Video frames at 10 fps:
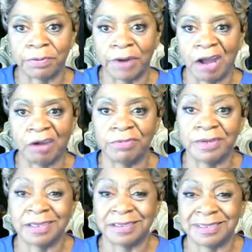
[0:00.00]
Not
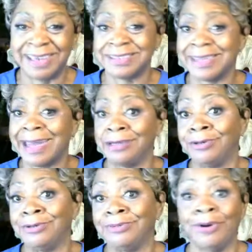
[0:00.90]
proud, but that's
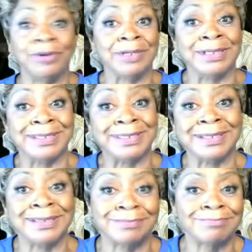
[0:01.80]
not a good word,
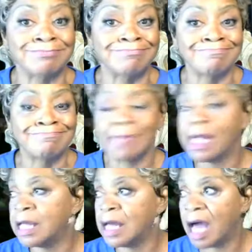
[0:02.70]
is
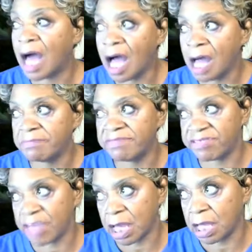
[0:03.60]
it?
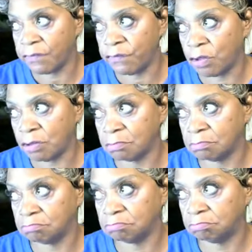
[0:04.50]
I'm thankful.